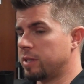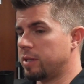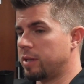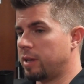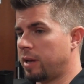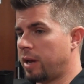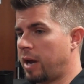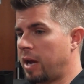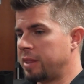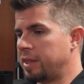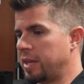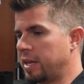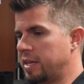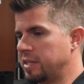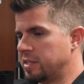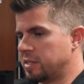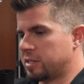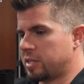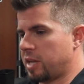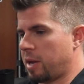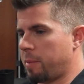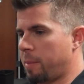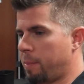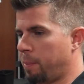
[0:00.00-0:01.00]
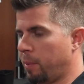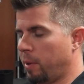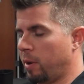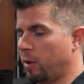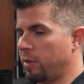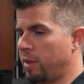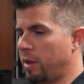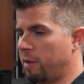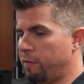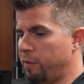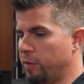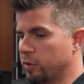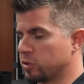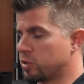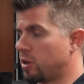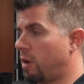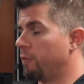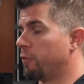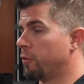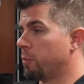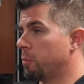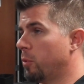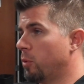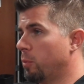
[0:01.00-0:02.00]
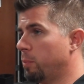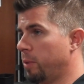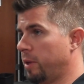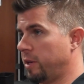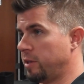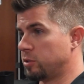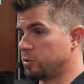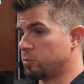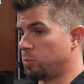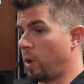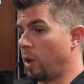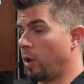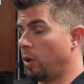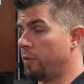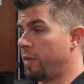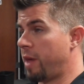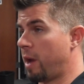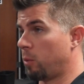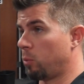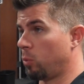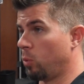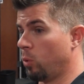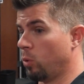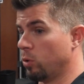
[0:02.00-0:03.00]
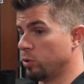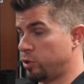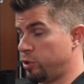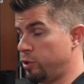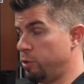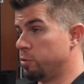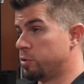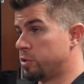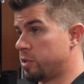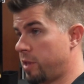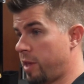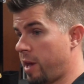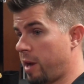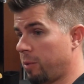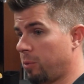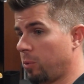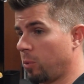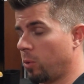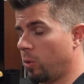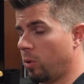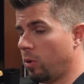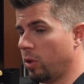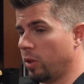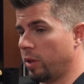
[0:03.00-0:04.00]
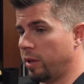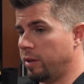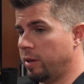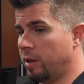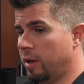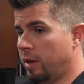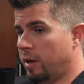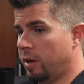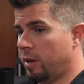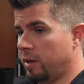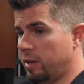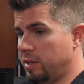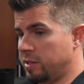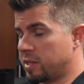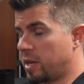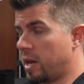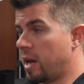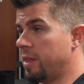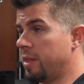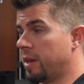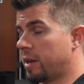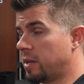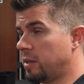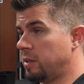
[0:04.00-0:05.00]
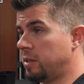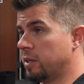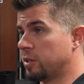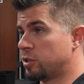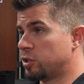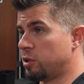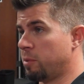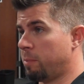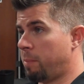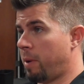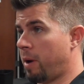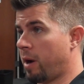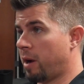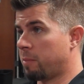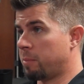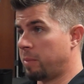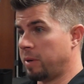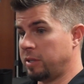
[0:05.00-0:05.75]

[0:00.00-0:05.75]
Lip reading: And I think he's the type of player that feels comfortable, plays well in that role, is used to that role, and he's a guy that can dish the puck,